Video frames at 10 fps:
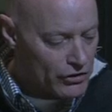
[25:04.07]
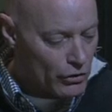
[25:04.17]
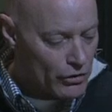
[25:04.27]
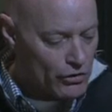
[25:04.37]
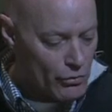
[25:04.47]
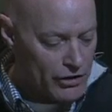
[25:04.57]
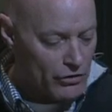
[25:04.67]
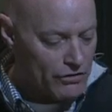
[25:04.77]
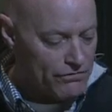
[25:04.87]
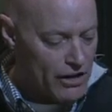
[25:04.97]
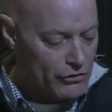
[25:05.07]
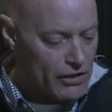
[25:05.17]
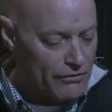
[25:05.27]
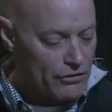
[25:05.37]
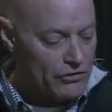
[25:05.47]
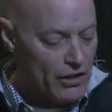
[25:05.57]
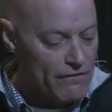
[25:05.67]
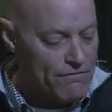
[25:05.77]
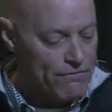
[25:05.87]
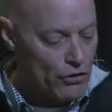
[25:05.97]
the glory of the one and only Father who came from the
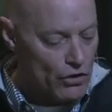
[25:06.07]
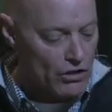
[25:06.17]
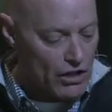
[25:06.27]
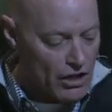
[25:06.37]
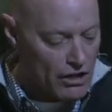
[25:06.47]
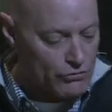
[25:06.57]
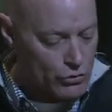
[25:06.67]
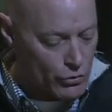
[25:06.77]
Son, full of